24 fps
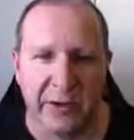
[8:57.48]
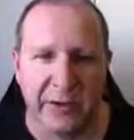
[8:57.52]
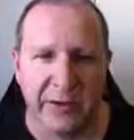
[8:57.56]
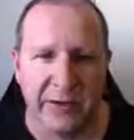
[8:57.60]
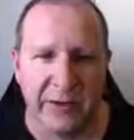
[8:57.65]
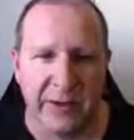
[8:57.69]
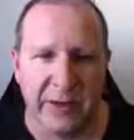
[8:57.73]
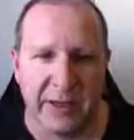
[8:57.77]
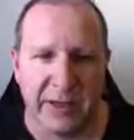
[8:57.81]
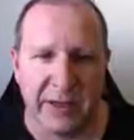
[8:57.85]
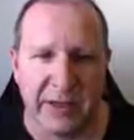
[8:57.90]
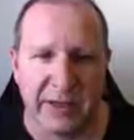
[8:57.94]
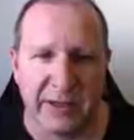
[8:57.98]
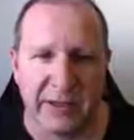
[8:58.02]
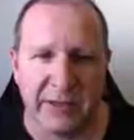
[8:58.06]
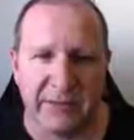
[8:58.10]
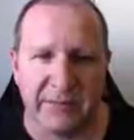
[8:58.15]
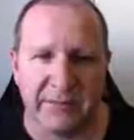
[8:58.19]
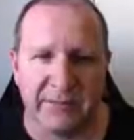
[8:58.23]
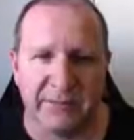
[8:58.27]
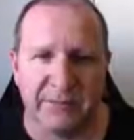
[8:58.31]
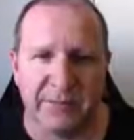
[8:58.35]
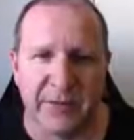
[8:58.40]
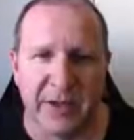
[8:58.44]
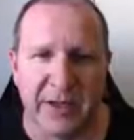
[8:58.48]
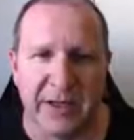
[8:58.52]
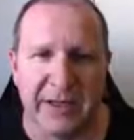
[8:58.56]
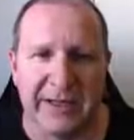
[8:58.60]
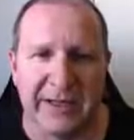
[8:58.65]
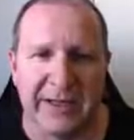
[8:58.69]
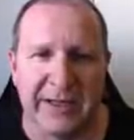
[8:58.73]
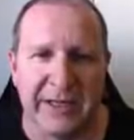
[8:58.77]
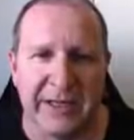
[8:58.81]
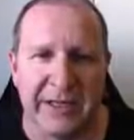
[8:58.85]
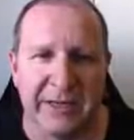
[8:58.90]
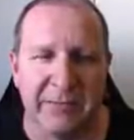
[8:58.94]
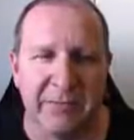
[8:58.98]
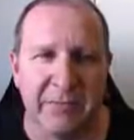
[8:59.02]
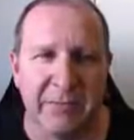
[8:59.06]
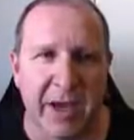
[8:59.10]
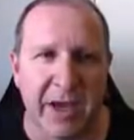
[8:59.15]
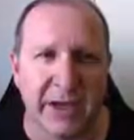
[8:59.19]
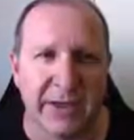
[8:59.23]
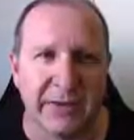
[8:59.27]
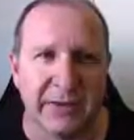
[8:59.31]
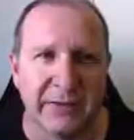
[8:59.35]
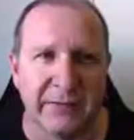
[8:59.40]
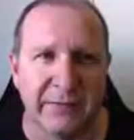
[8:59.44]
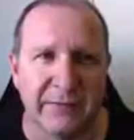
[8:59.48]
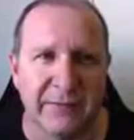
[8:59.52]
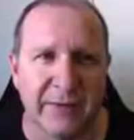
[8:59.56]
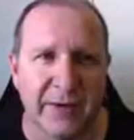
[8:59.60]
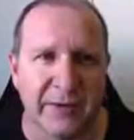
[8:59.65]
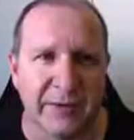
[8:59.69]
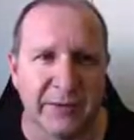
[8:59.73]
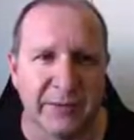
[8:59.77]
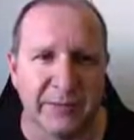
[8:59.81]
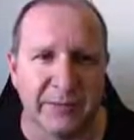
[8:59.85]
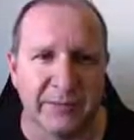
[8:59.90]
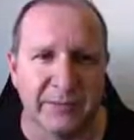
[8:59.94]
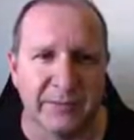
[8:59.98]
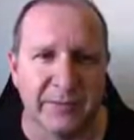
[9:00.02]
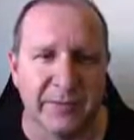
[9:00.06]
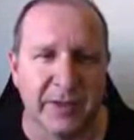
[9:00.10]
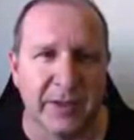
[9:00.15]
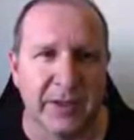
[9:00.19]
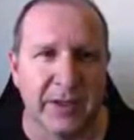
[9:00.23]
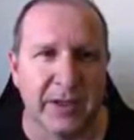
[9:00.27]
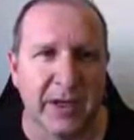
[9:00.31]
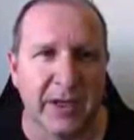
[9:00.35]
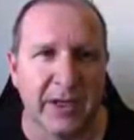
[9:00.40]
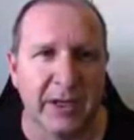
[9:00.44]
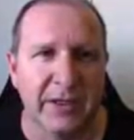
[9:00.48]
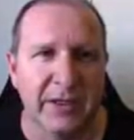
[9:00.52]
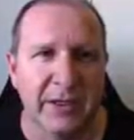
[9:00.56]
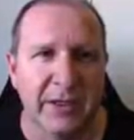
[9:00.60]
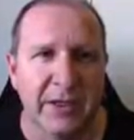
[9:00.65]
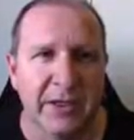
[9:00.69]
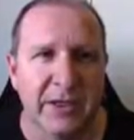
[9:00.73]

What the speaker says: the lead magnet funnel. Okay,